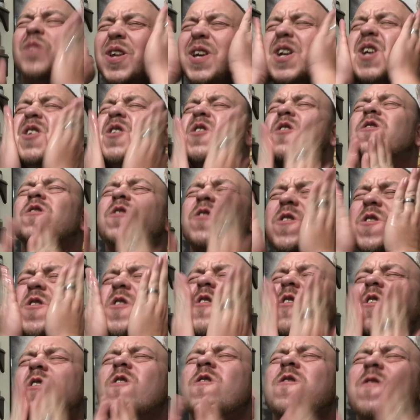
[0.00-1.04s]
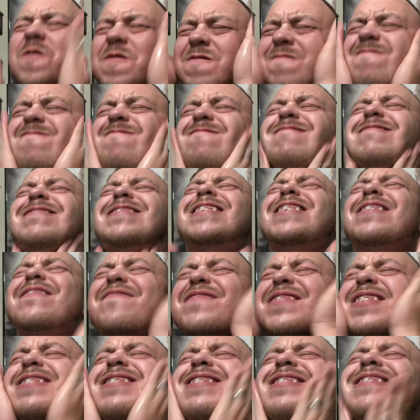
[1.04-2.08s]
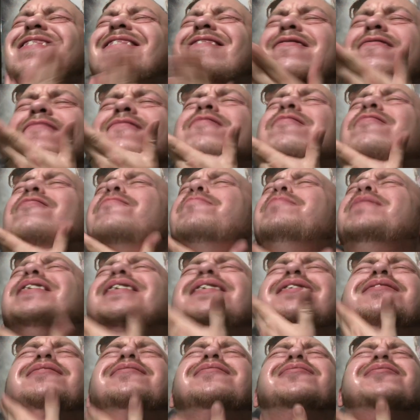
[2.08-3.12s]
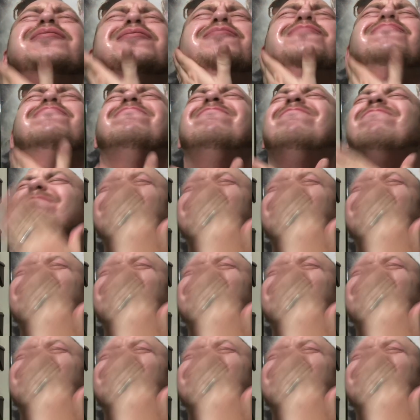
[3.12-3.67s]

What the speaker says: It is definitely alcohol based, so